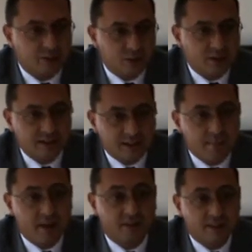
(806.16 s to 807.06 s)
to this
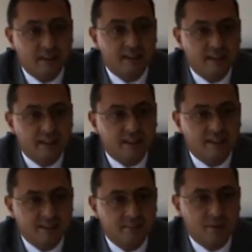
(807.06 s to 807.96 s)
apparently
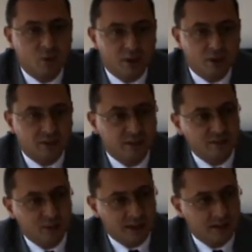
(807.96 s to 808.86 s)
simple question.
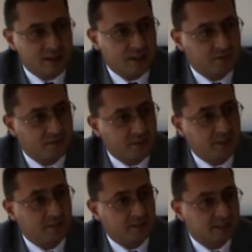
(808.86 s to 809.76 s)
You can think of
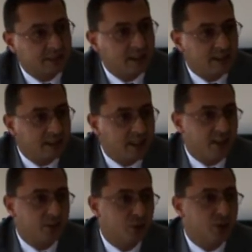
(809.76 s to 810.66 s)
Friedman's
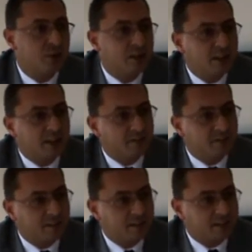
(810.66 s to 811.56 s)
K rule,
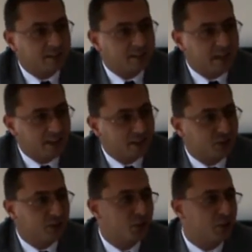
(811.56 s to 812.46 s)
of uh,
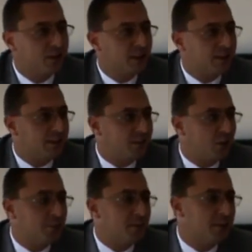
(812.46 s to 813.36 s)
Taylor rule, of the
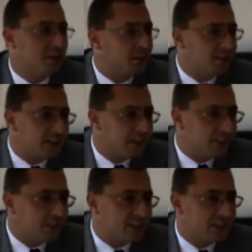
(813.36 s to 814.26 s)
optimal currency
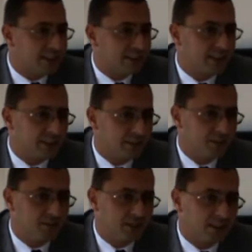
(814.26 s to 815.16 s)
areas as uh,
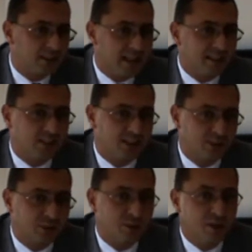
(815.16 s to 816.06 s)
different
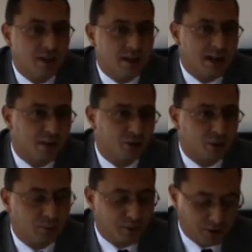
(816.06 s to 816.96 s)
answers to how
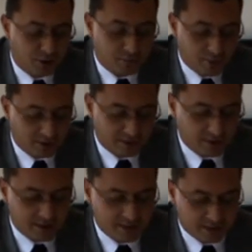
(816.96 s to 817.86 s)
should monetary policy
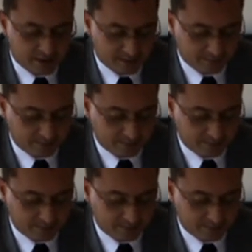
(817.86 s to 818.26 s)
be conducted.